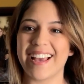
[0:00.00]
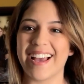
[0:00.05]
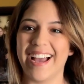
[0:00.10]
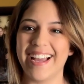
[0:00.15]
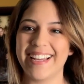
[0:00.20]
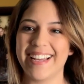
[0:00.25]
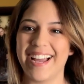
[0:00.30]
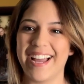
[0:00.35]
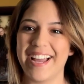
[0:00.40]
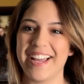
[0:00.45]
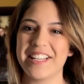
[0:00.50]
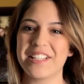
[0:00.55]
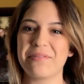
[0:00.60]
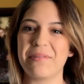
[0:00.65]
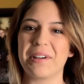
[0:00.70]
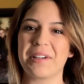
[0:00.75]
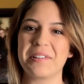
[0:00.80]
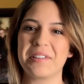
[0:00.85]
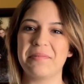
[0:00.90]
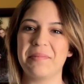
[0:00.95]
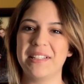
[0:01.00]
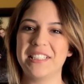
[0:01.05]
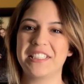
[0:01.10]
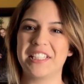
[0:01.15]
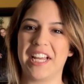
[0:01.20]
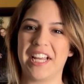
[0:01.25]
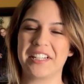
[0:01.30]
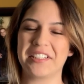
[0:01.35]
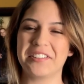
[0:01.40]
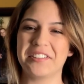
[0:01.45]
Hi guys, welcome to my
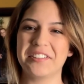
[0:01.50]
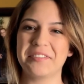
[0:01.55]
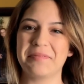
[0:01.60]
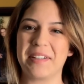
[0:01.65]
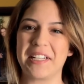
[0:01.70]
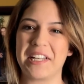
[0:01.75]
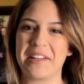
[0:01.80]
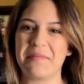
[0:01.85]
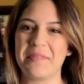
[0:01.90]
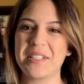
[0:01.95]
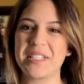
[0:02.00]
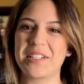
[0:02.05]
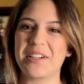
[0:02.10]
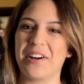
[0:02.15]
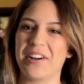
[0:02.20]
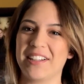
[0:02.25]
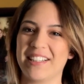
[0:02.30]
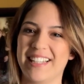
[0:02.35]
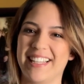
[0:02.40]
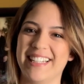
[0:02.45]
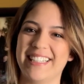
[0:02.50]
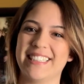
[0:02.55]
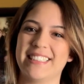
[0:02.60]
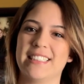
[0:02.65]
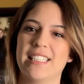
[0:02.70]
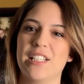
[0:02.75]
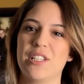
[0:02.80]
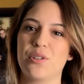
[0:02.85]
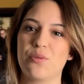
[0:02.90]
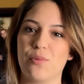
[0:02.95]
channel. My name is Carla.
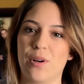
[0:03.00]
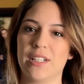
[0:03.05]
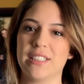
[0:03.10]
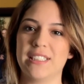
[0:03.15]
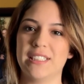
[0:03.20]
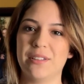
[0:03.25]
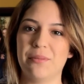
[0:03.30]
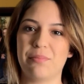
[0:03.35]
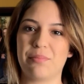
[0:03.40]
This is Welding the